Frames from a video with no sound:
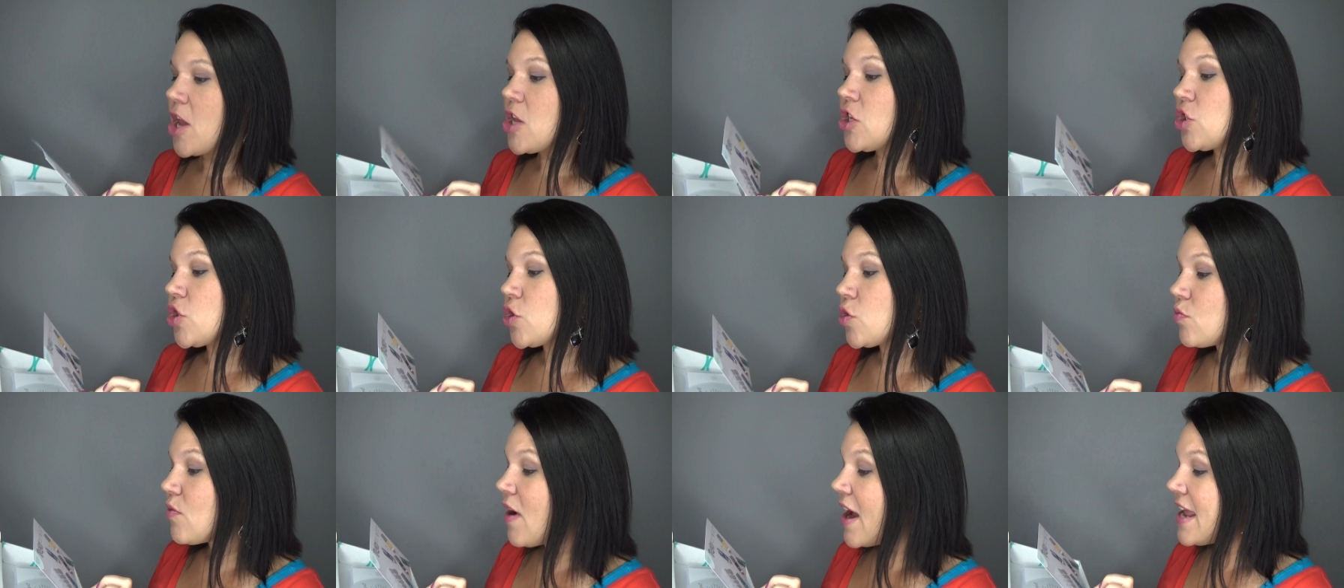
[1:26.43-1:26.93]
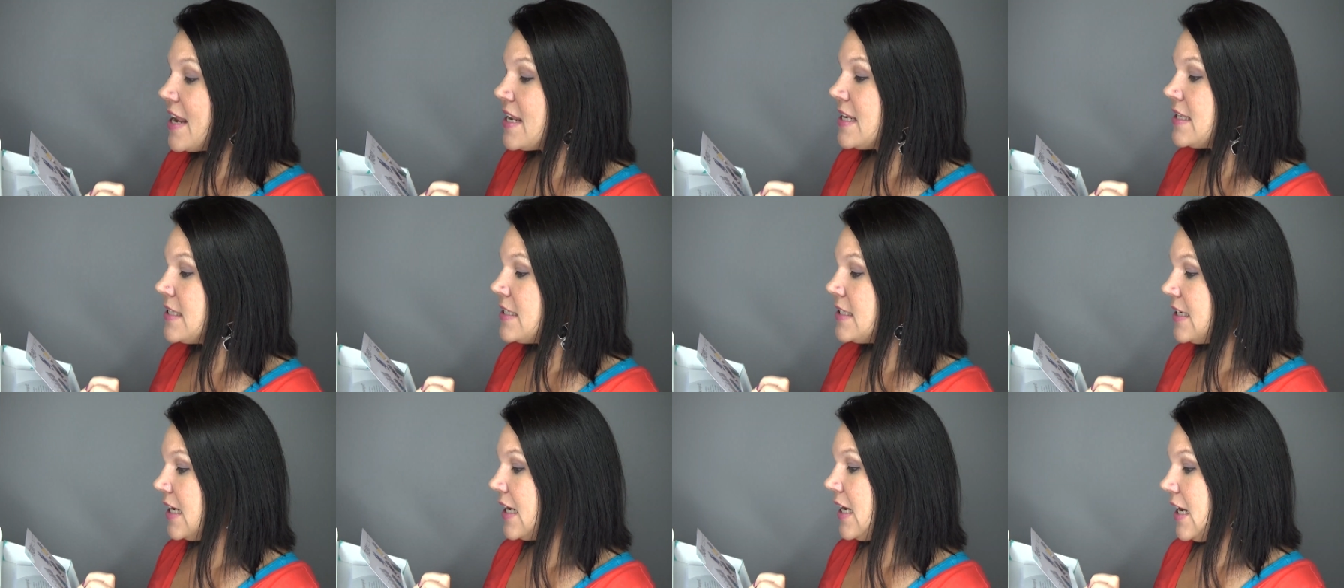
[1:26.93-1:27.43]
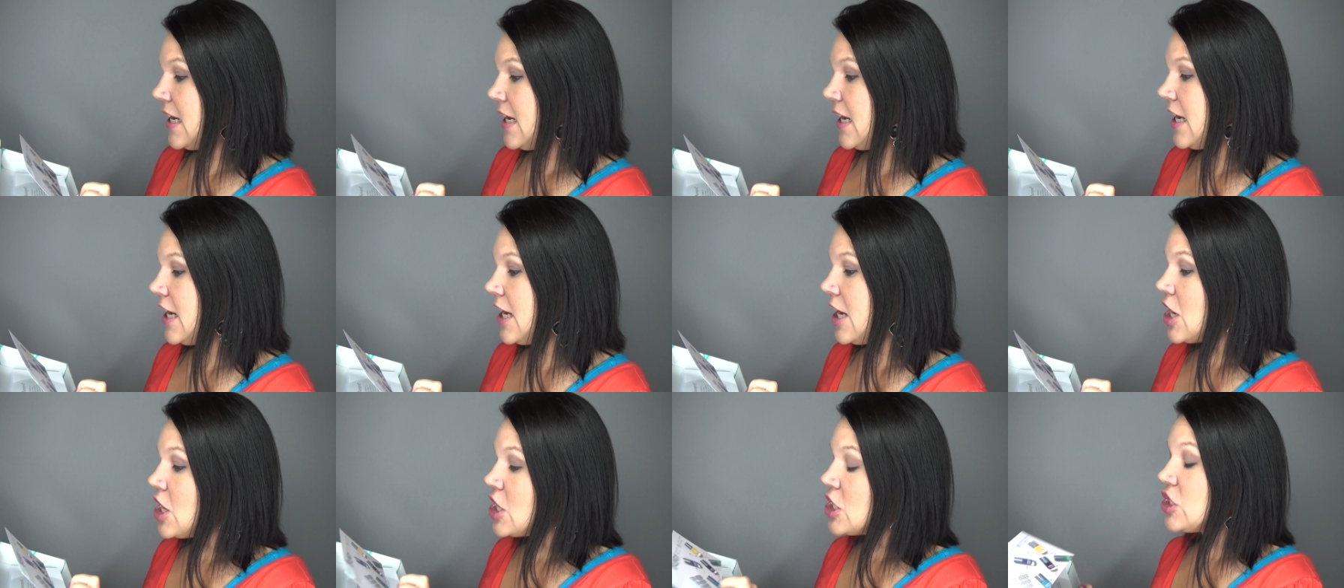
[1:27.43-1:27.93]

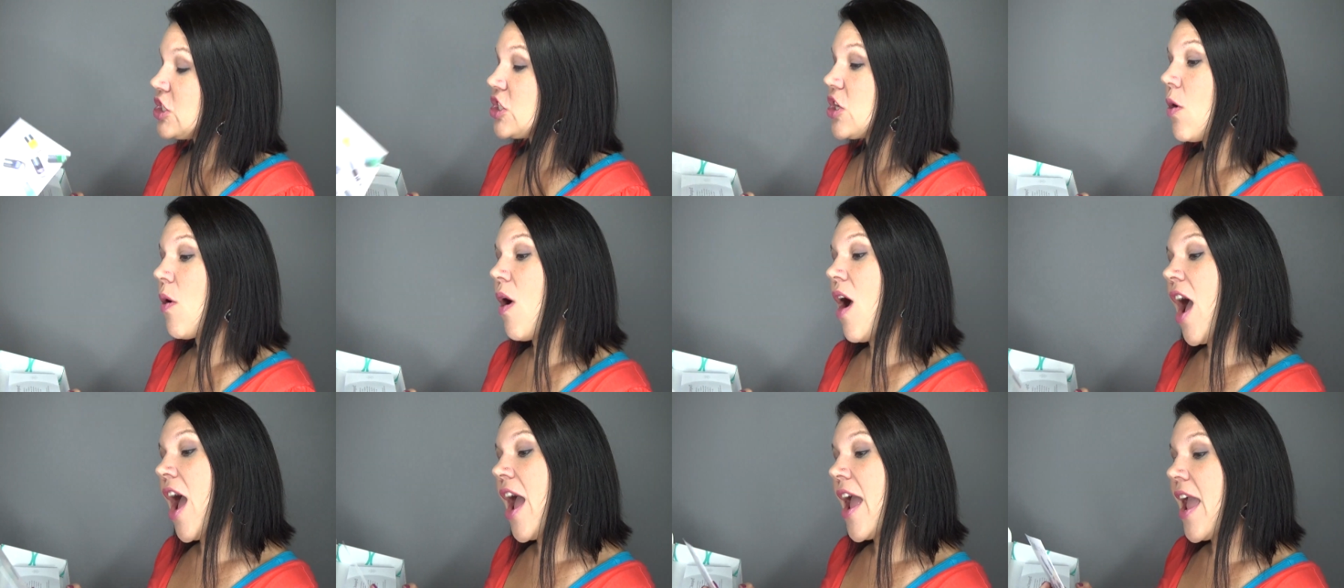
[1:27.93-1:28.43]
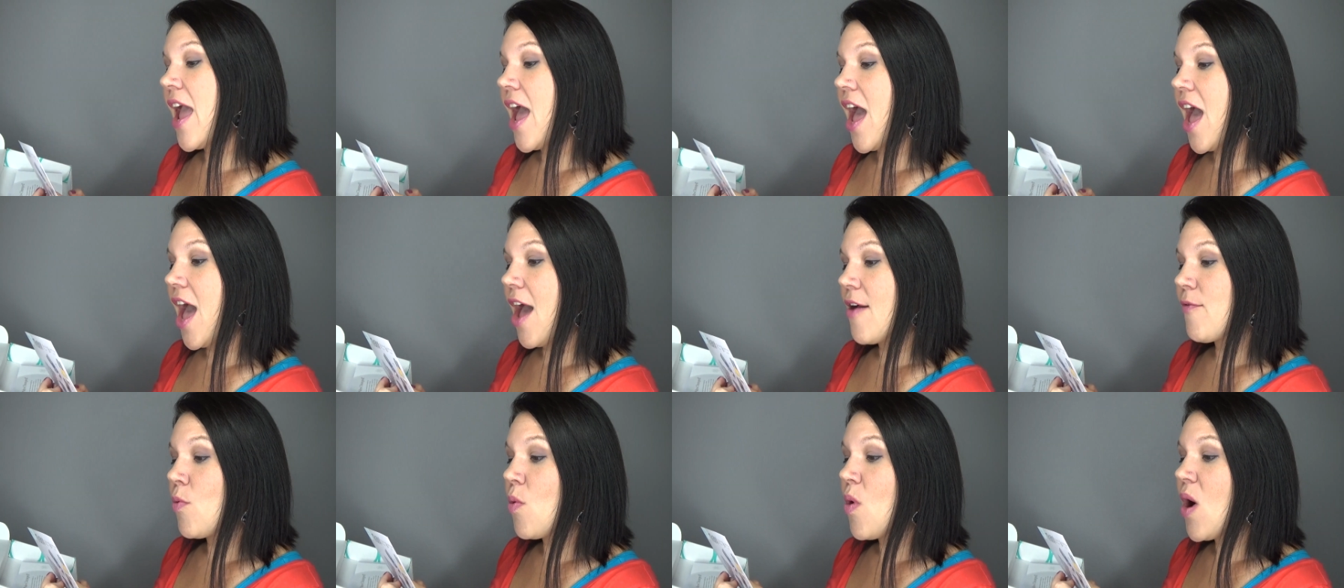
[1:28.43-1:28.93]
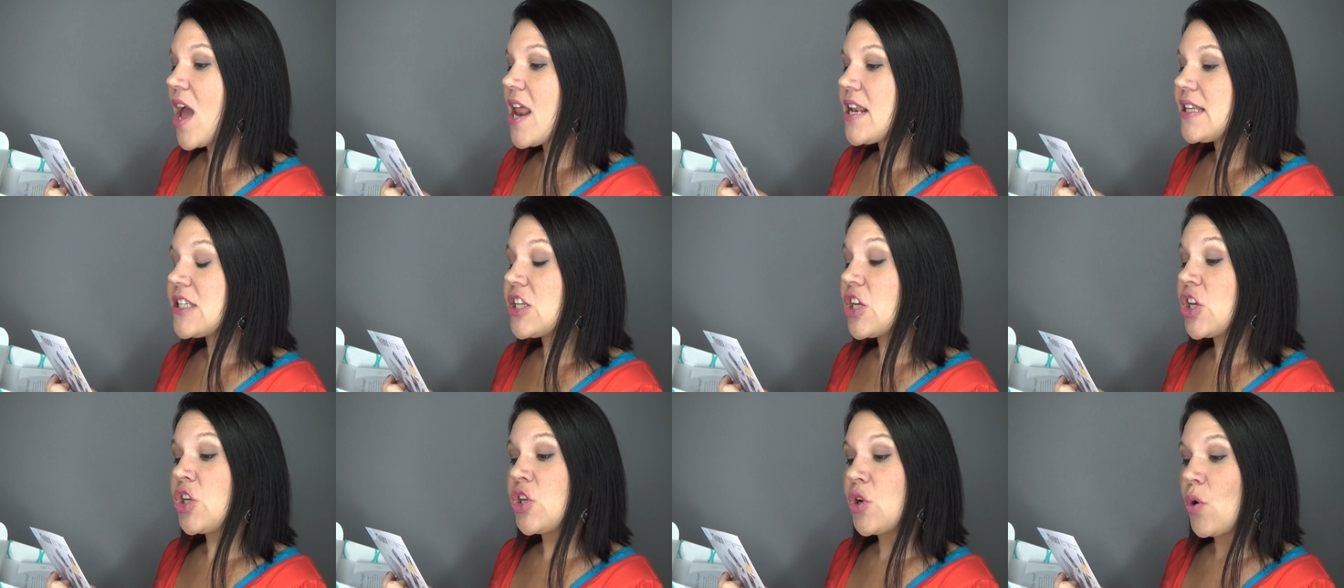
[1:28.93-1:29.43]
Trendy. So I have
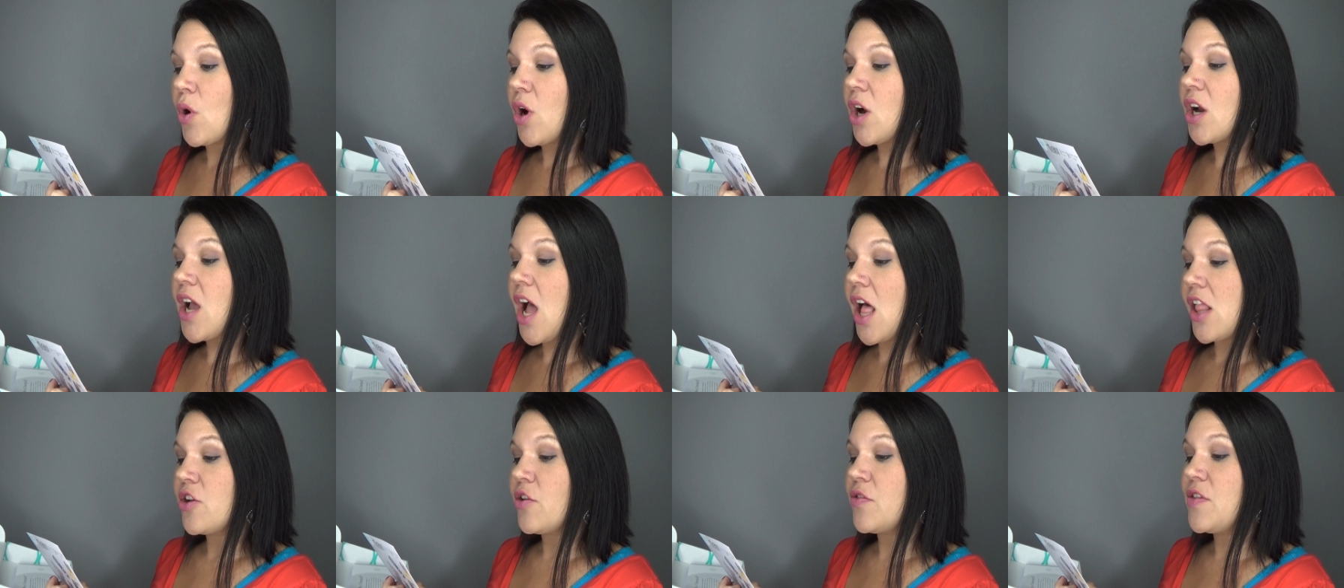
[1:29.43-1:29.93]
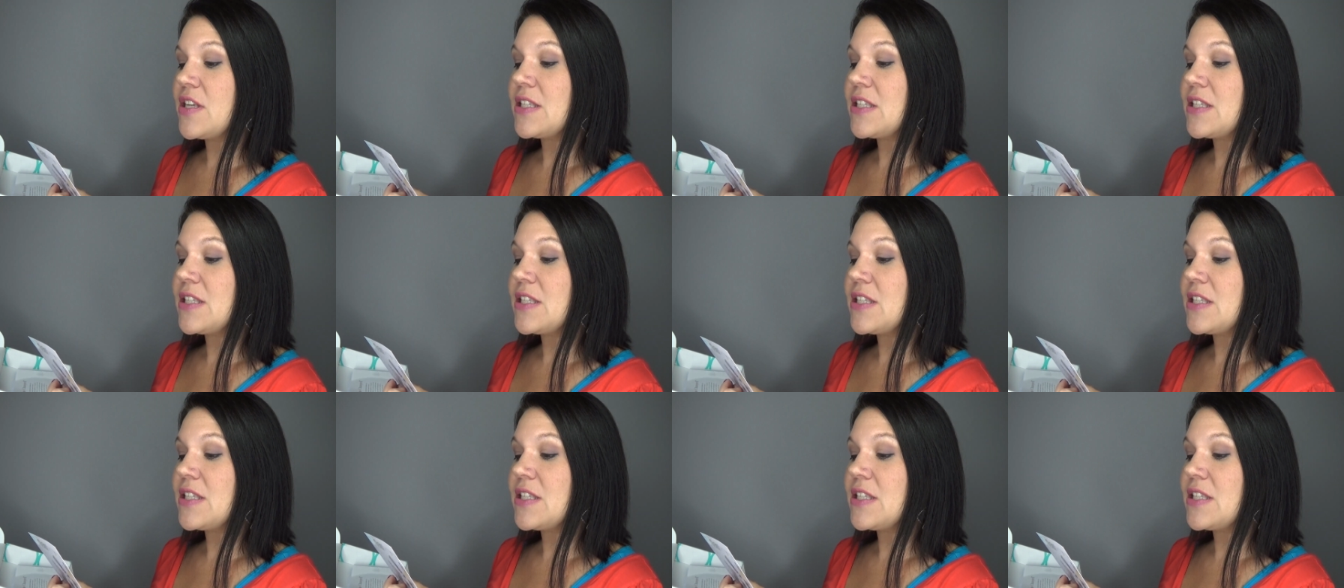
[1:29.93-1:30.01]
What's Your Color?